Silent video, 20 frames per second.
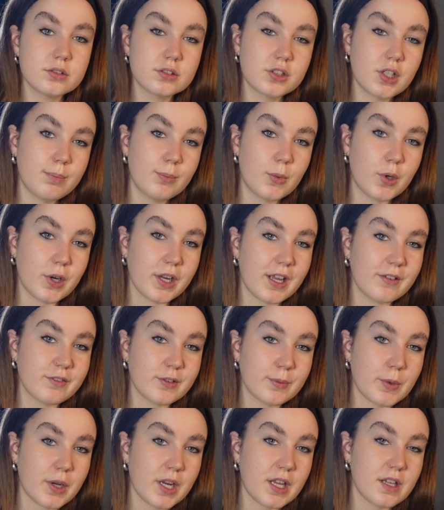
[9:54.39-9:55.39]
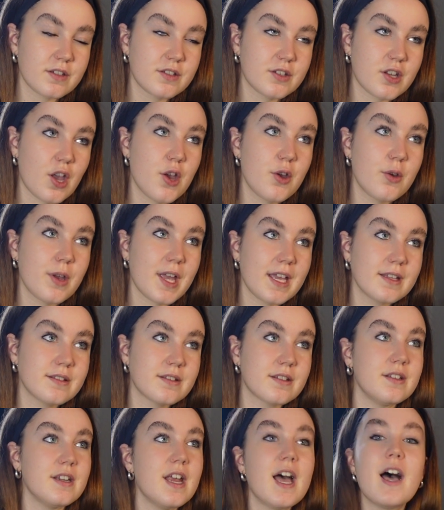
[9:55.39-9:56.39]
Good morning everybody. Okay, so
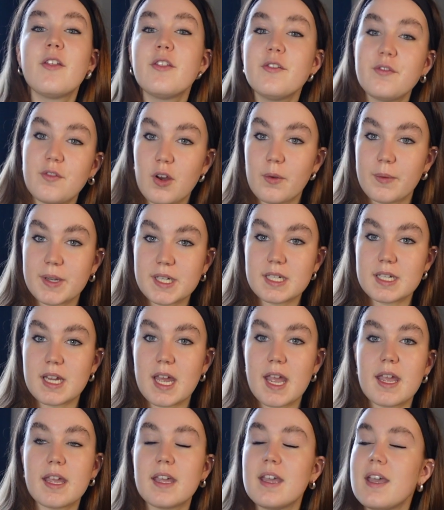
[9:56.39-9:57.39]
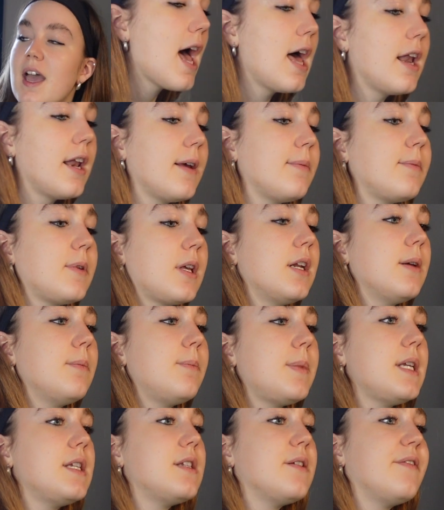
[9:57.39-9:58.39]
it's now the following day and I'm gonna
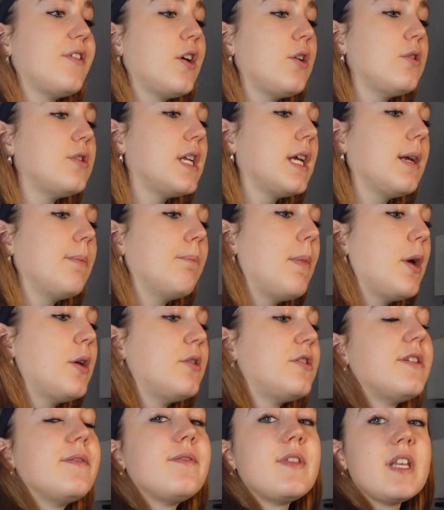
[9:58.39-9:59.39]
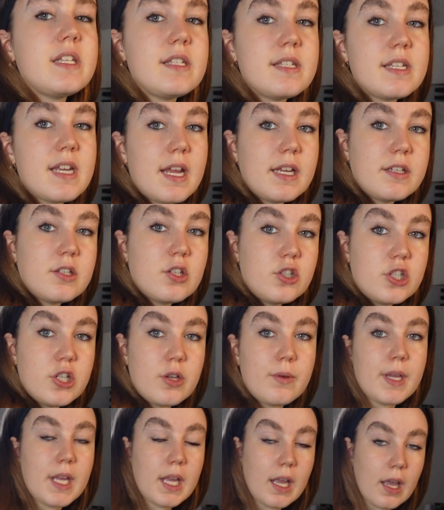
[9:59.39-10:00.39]
be devoting most of this day to
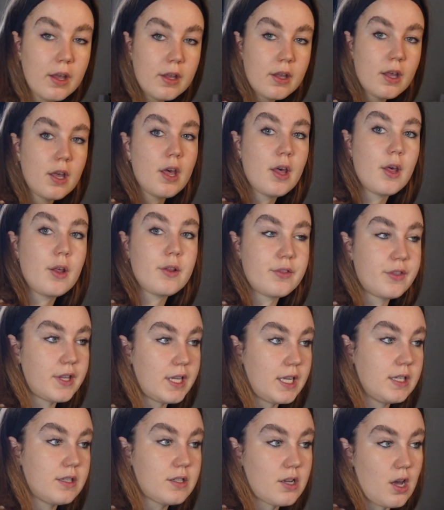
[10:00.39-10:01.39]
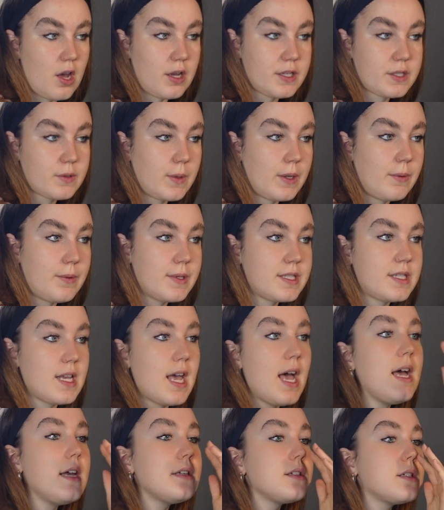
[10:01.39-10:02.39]
doing the task we were
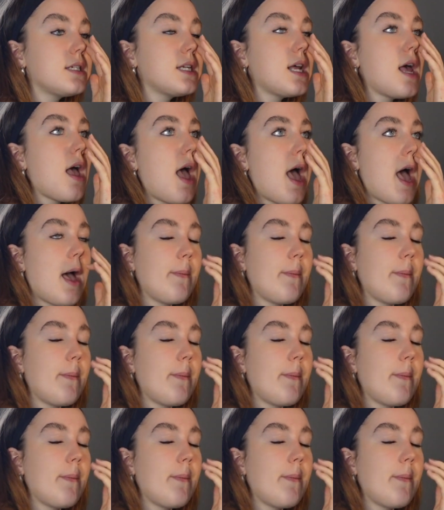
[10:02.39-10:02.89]
set.